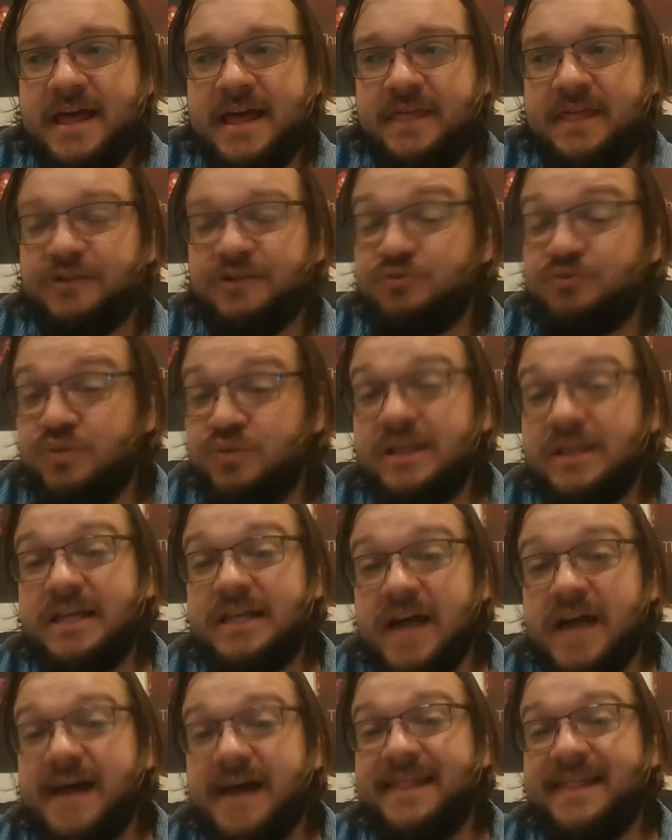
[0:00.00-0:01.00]
there's really
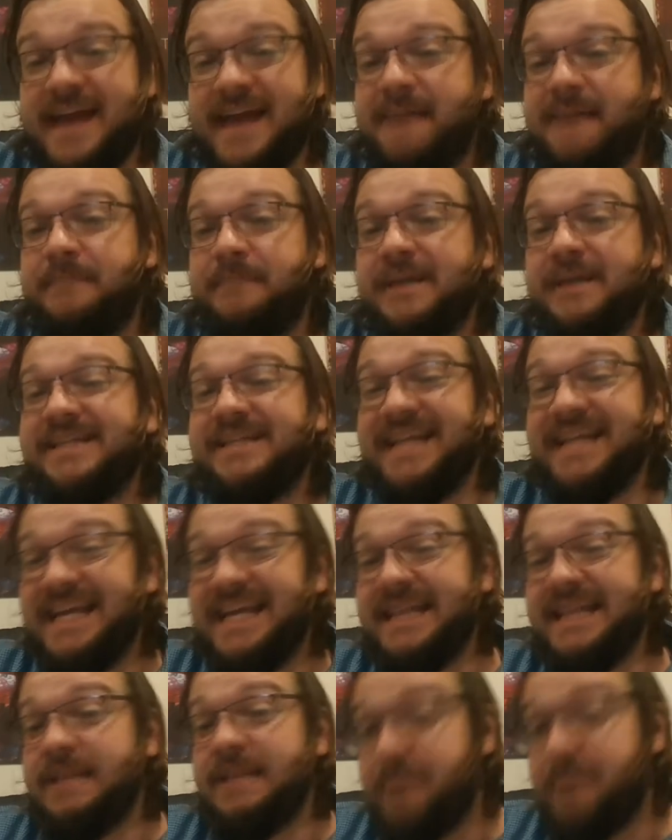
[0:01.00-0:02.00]
not that much
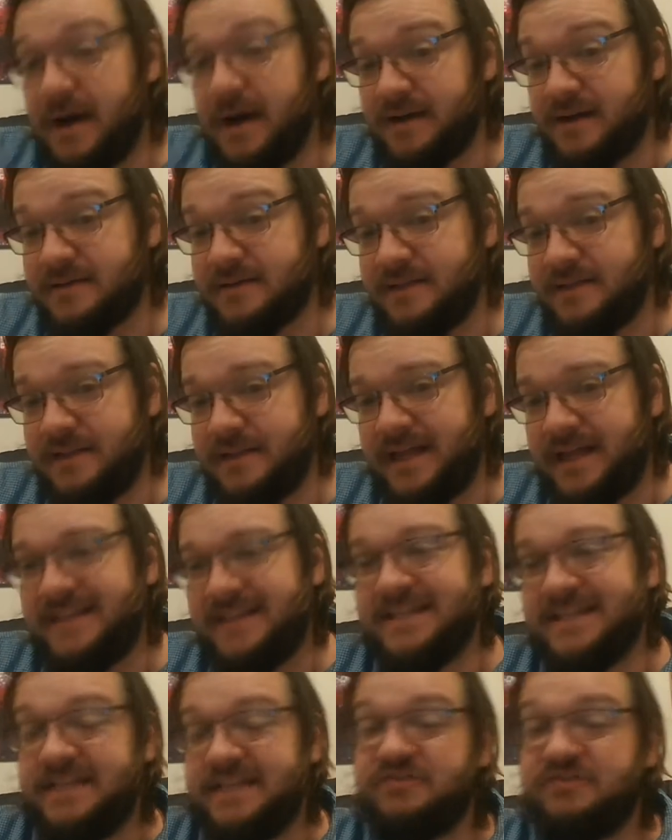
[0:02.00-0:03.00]
in the box that
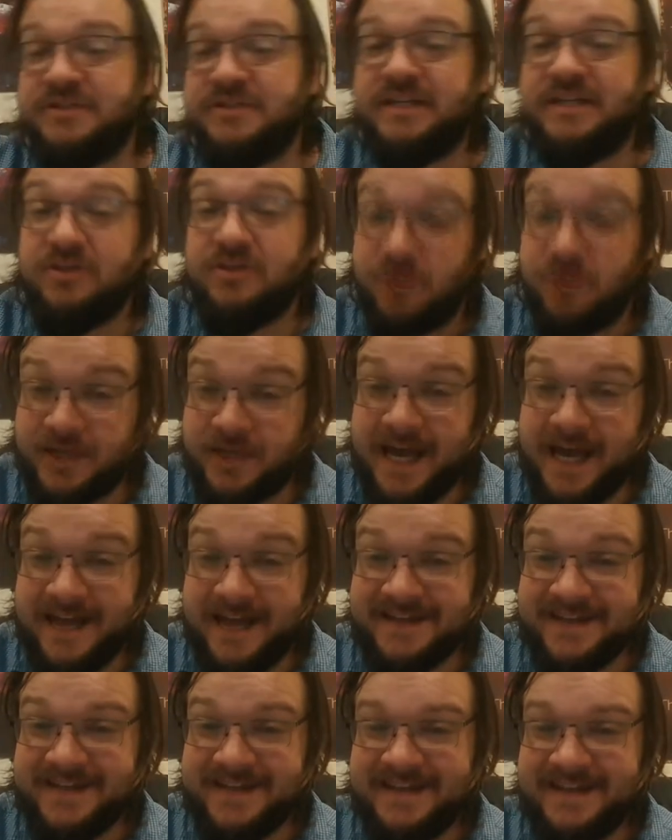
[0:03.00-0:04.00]
is interesting to look at.